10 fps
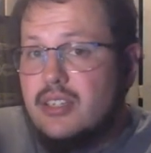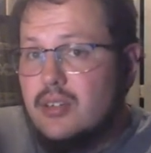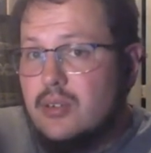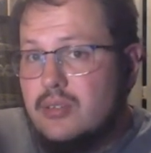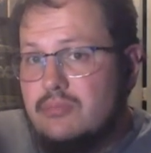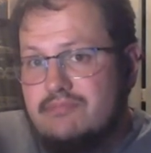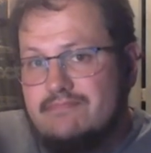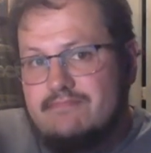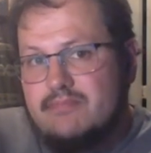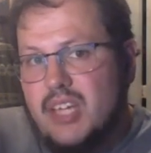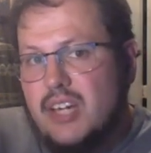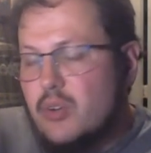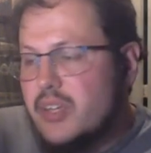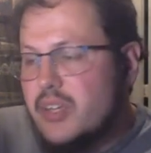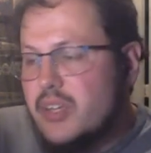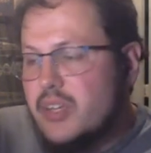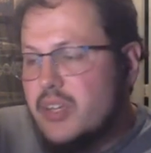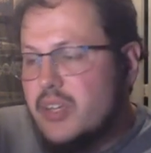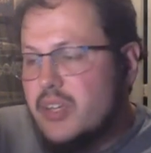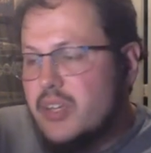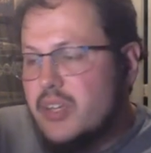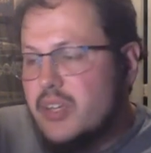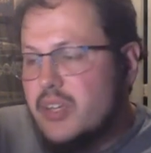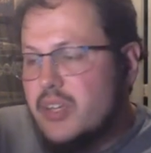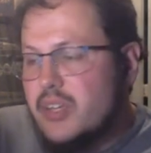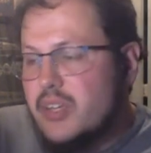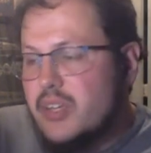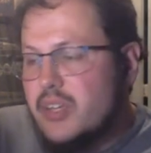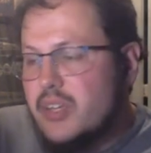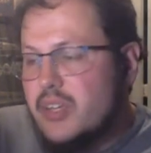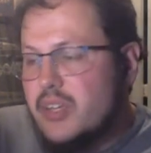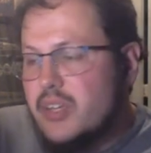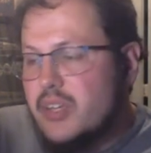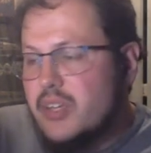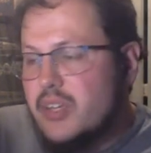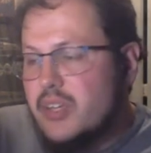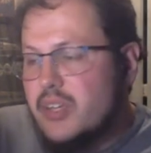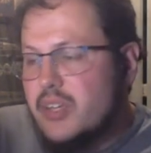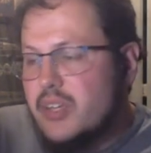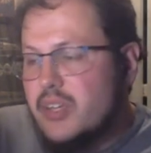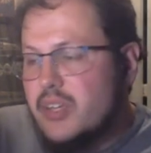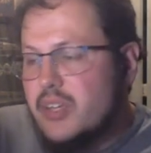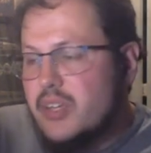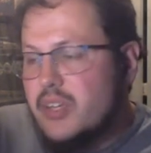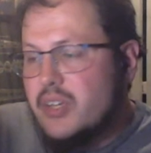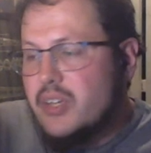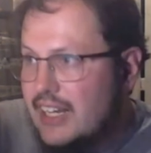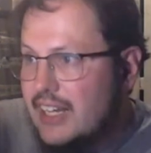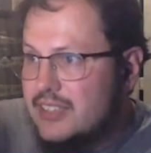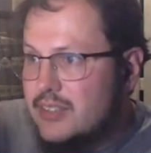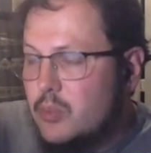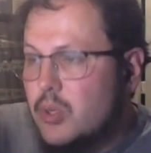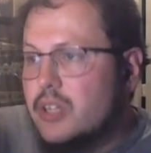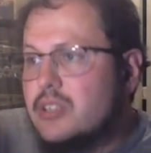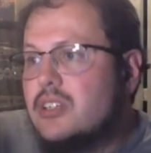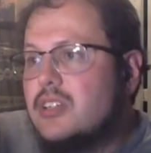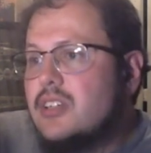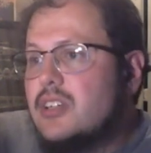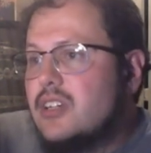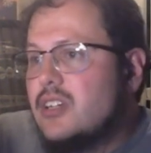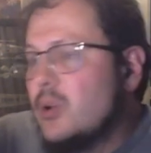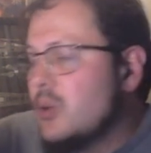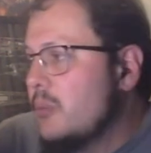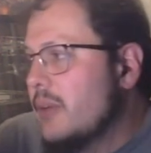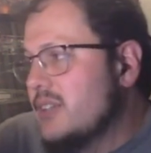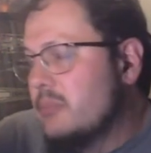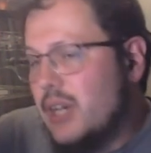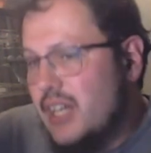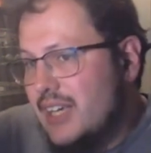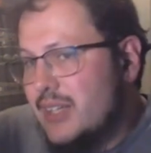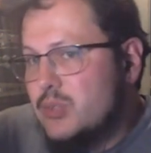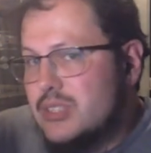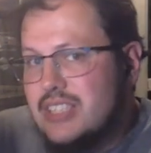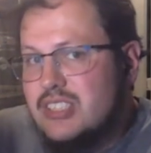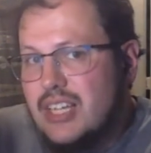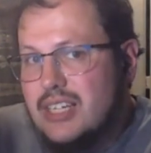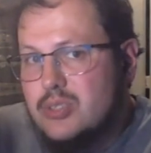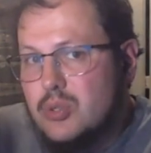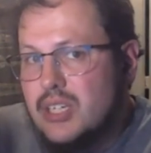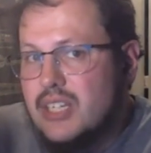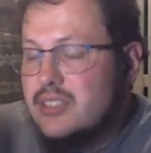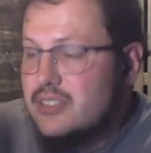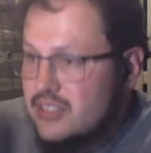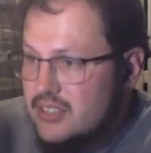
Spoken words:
I know Ethan Hankins has been hurt, but that hasn't worked. Lenny Torres has been hurt. That hasn't worked. Go back to Brady Aiken, who was essentially a high school kid.